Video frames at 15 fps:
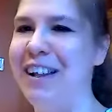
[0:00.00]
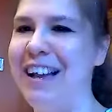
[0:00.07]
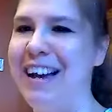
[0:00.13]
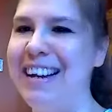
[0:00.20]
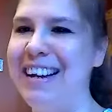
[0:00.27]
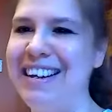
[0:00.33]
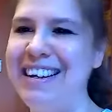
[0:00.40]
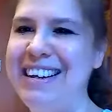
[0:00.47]

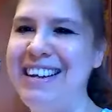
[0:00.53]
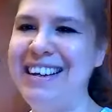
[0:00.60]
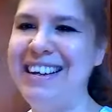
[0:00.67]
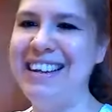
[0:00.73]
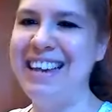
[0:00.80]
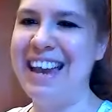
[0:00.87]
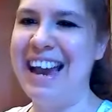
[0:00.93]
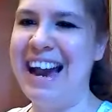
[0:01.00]
Alana.
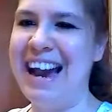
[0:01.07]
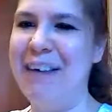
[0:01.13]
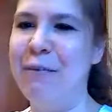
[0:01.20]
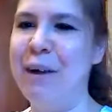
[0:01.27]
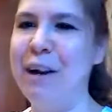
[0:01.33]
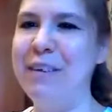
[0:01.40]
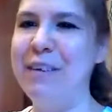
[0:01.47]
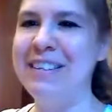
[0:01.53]
Yeah,
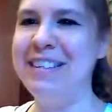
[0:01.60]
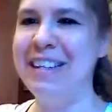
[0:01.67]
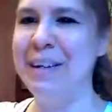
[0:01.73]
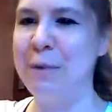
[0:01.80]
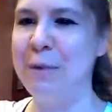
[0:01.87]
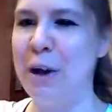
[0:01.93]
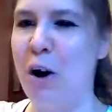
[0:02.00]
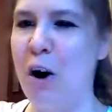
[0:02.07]
one of us did it. We